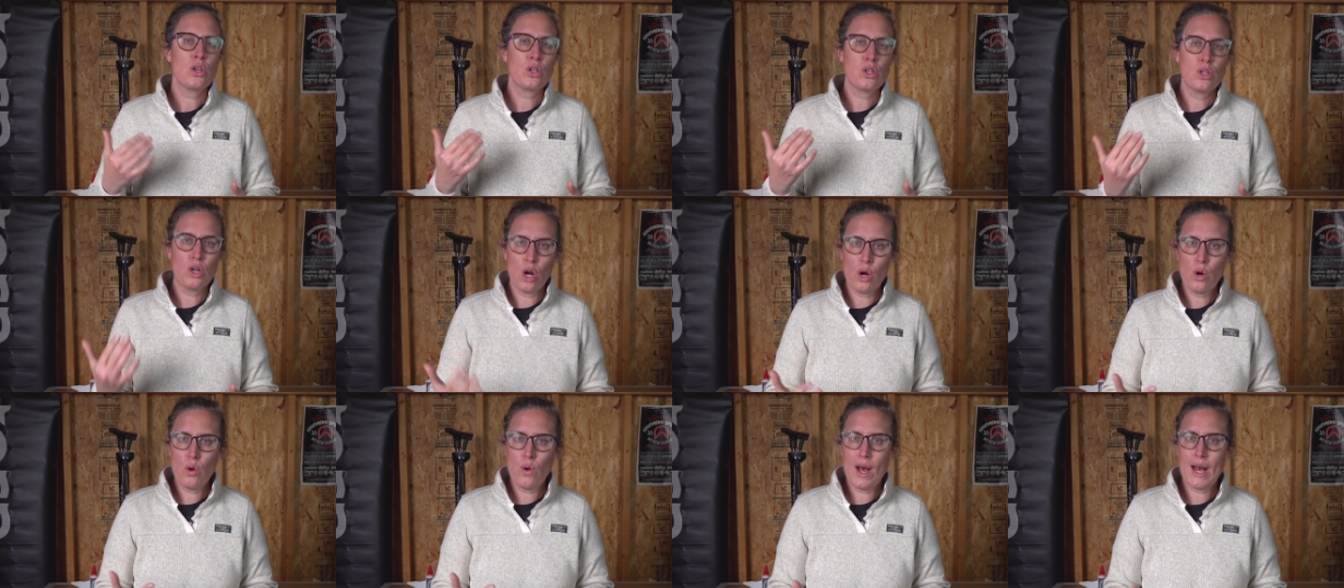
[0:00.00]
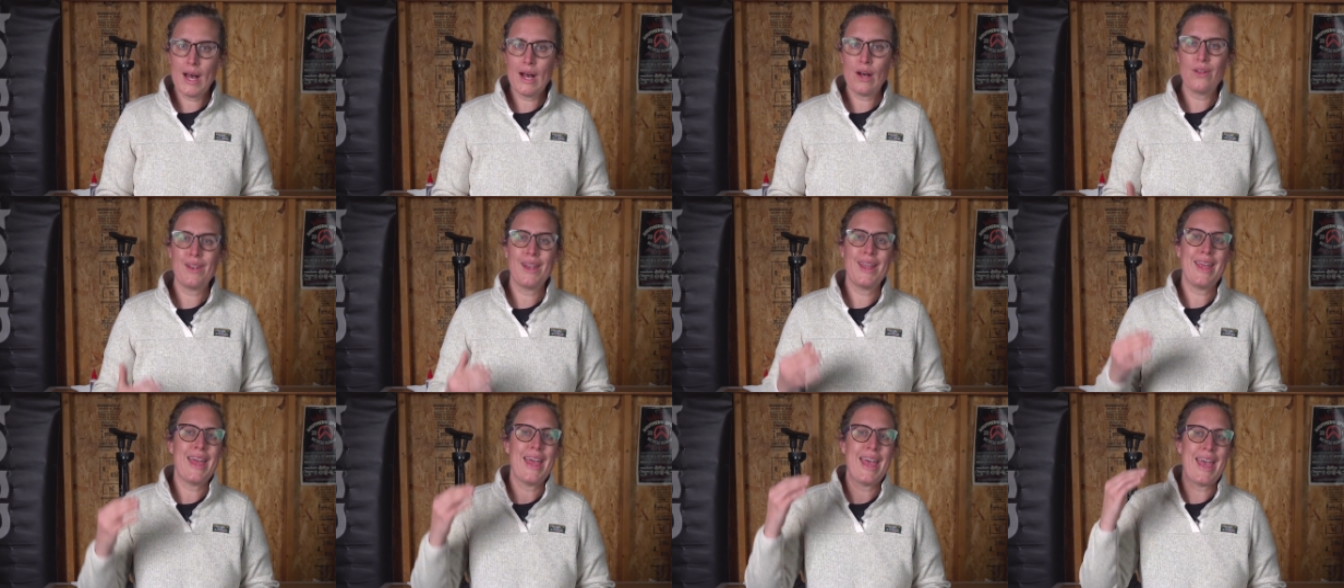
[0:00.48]
go
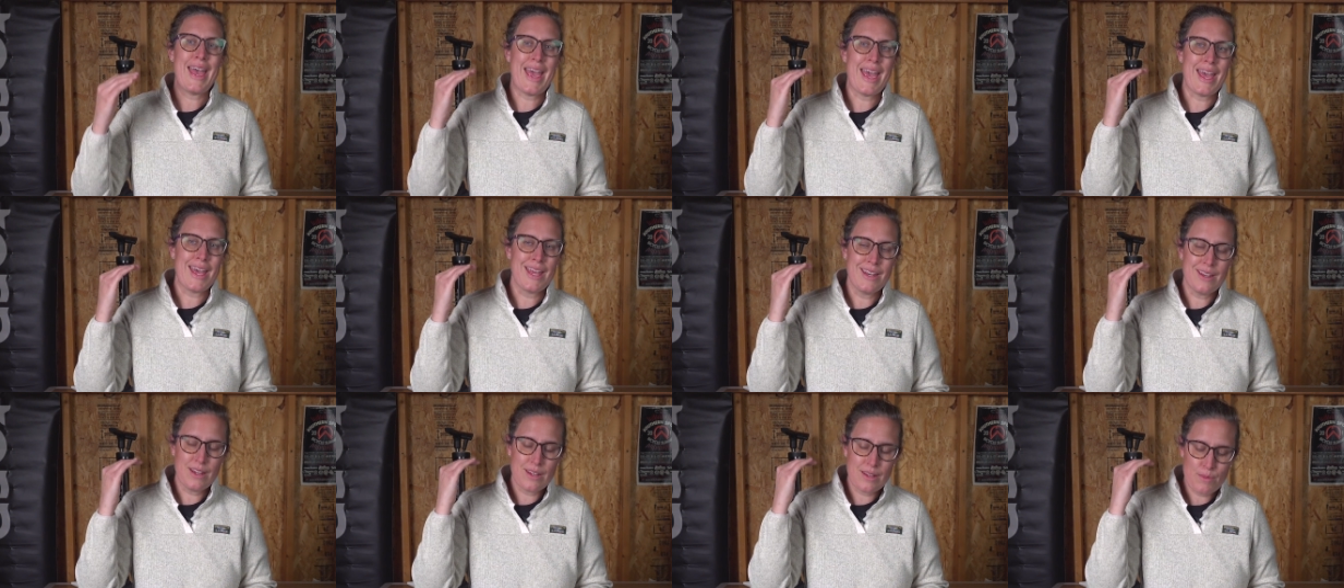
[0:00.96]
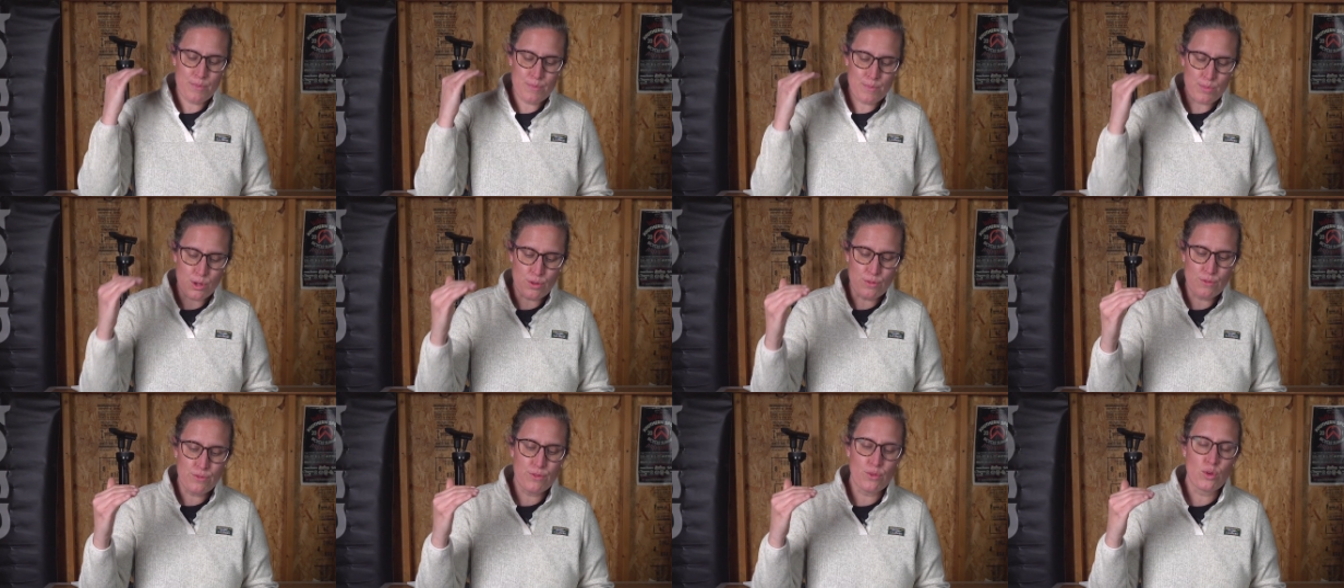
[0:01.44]
out and
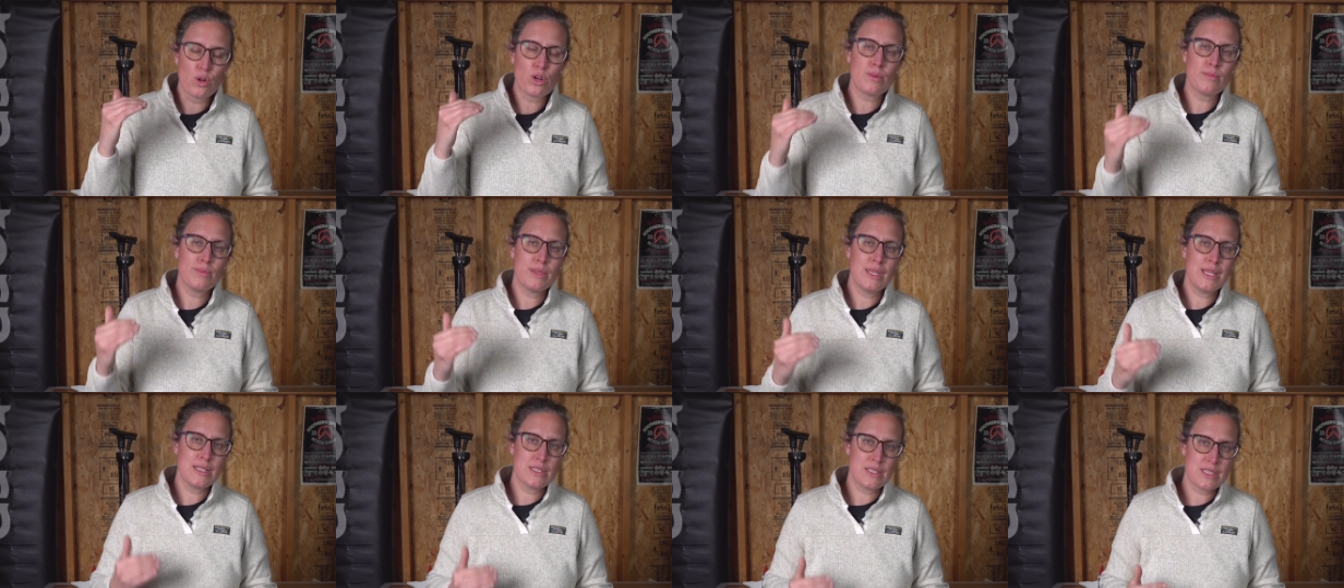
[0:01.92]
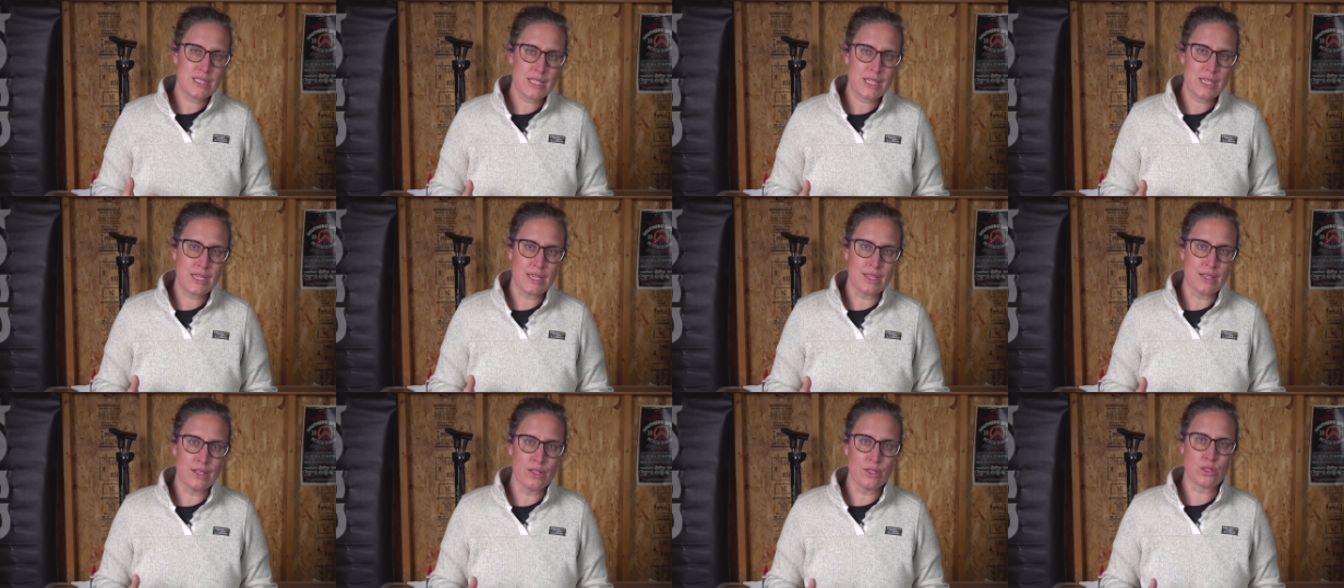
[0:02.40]
perform these
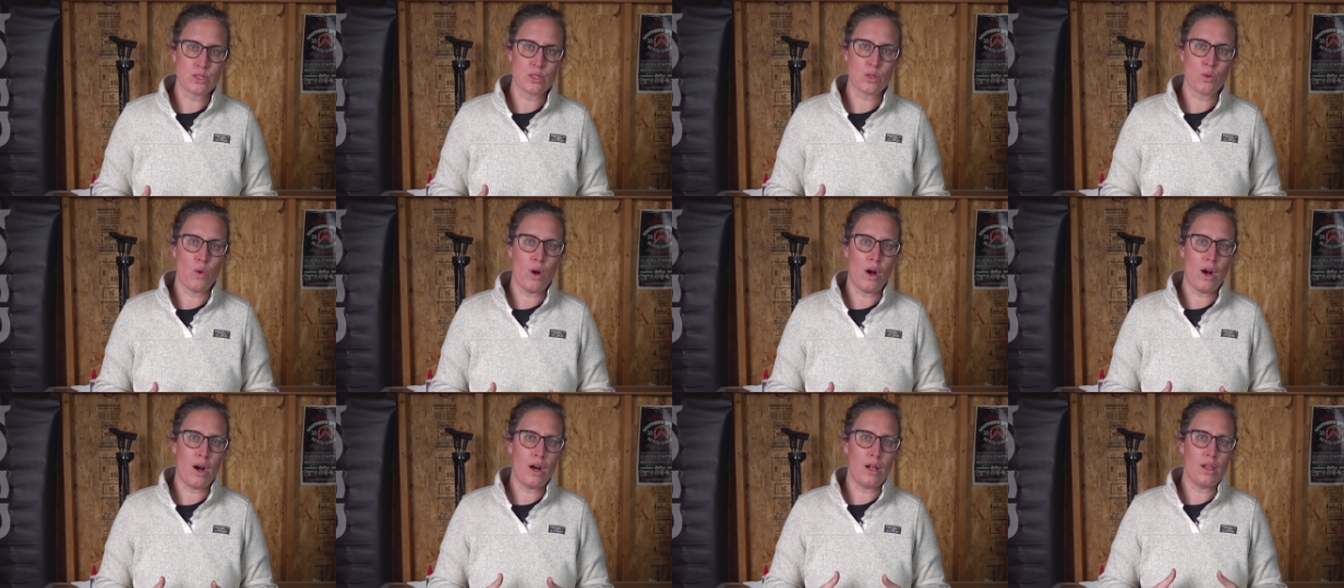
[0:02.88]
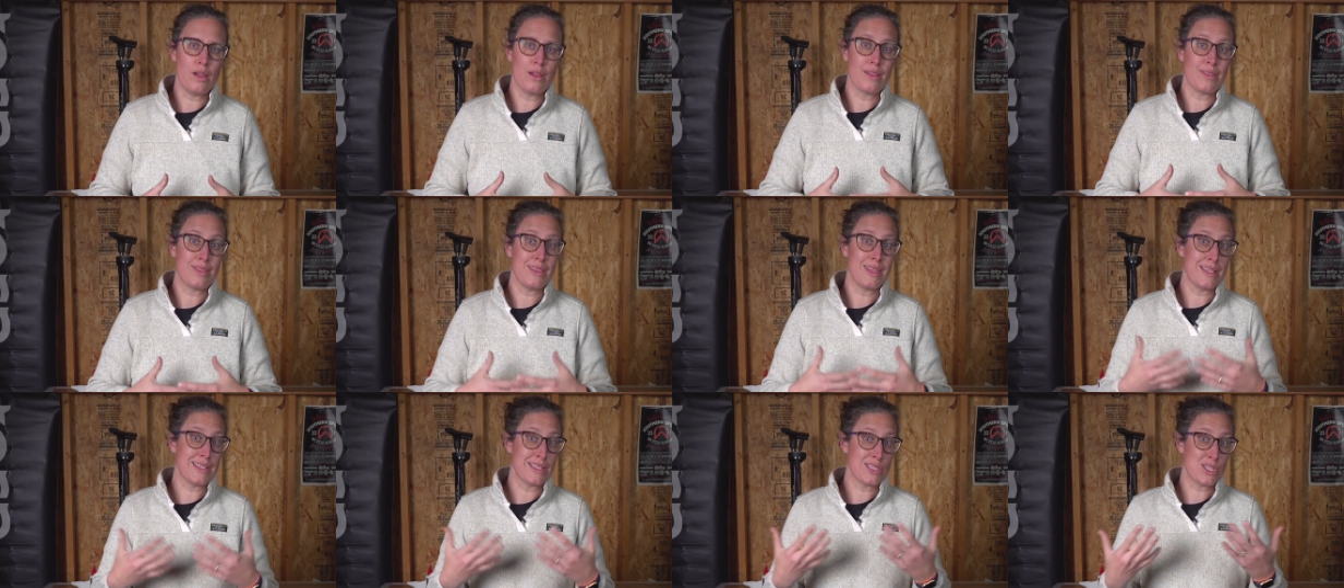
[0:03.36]
skills while
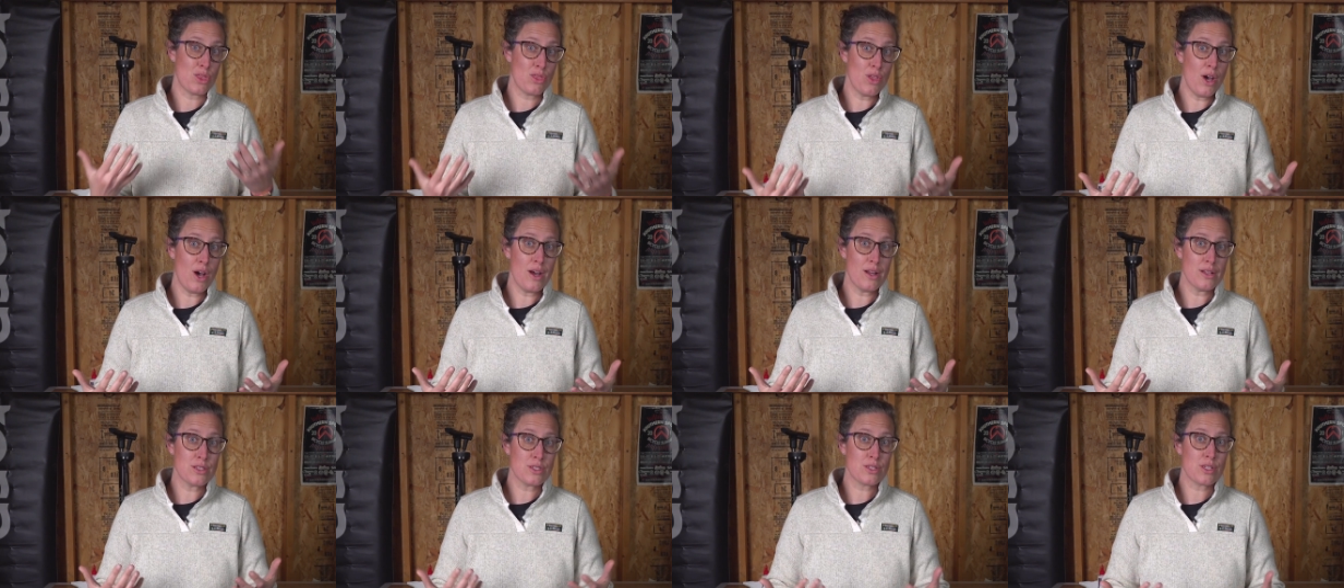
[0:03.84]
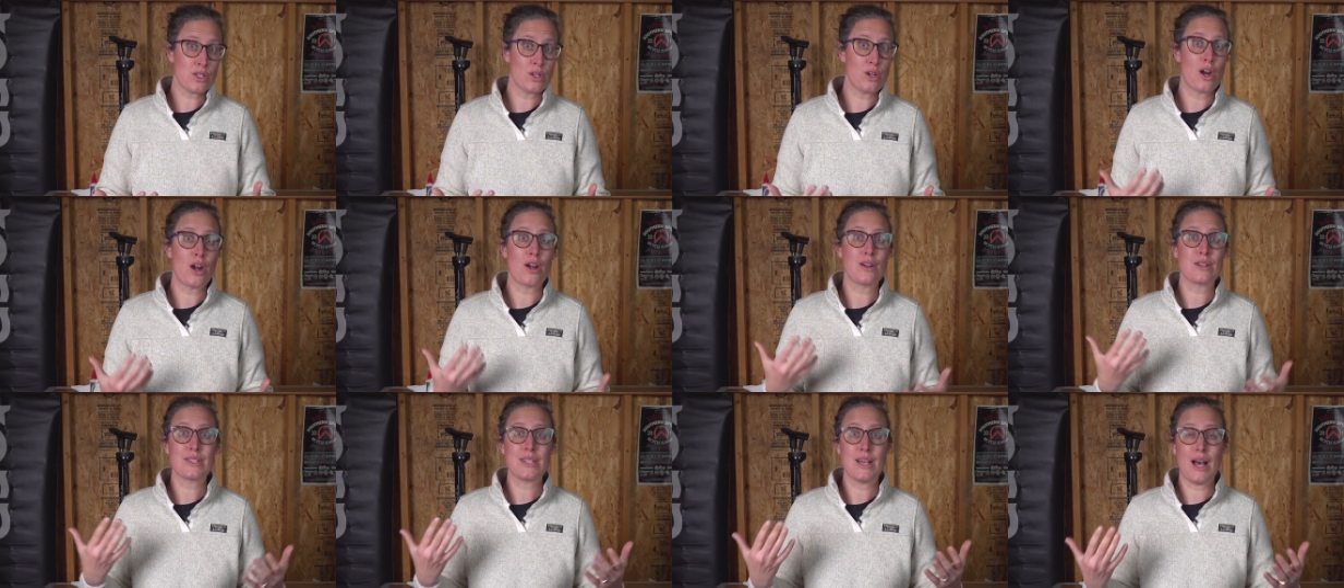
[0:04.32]
these thoughts
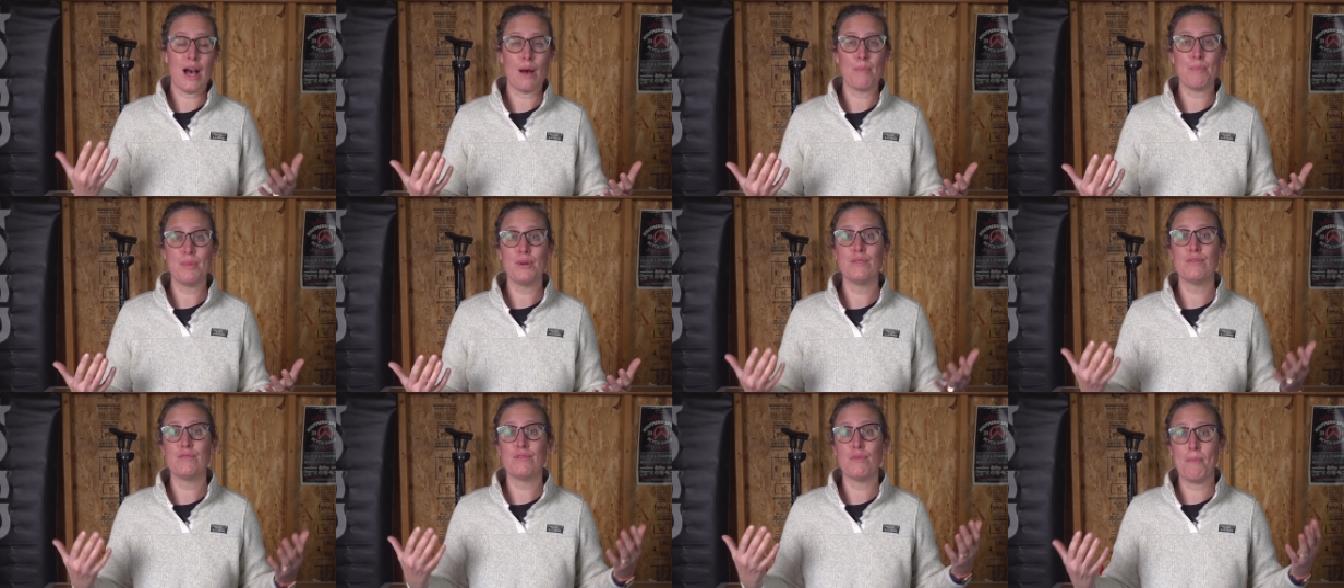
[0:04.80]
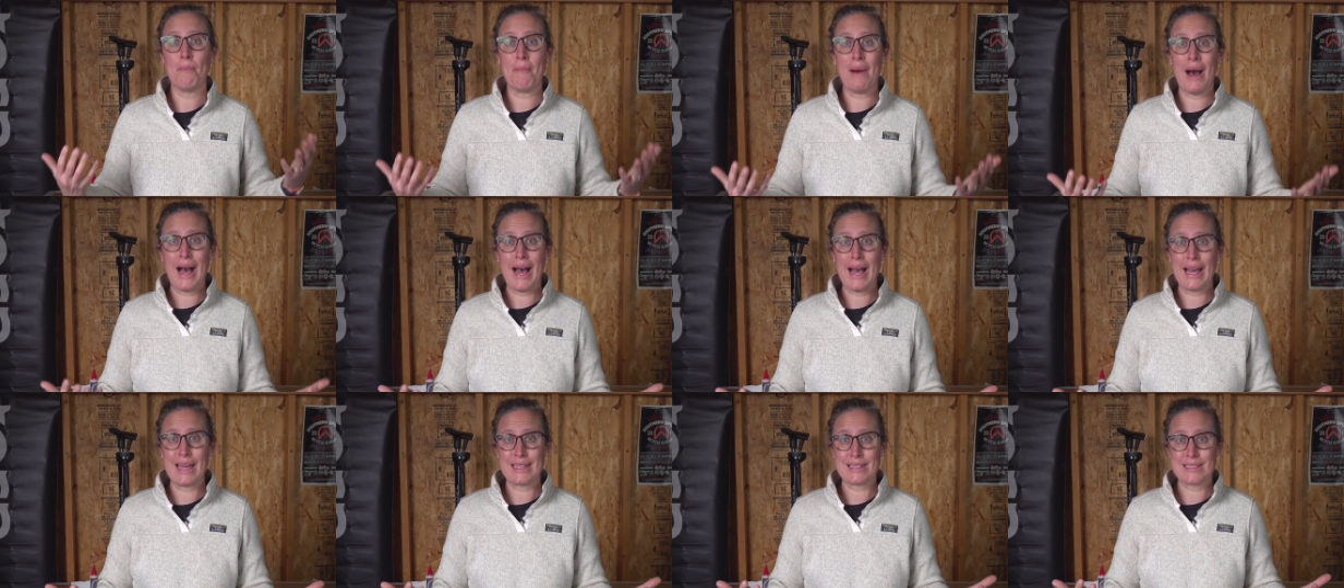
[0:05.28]
are top of
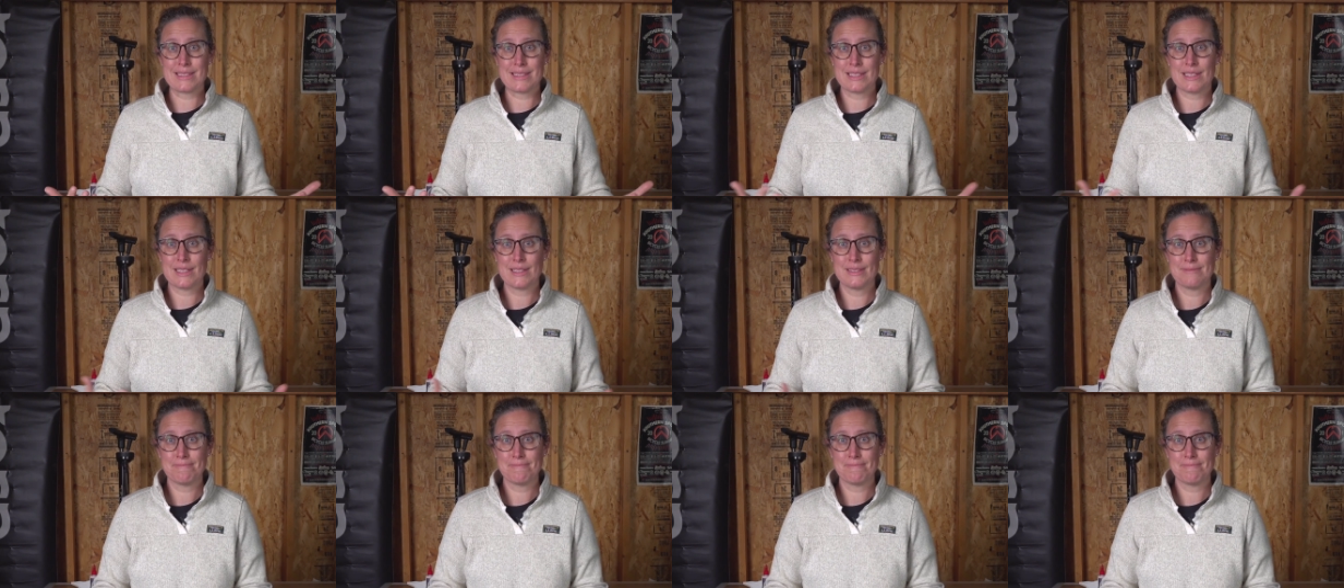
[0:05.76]
mind.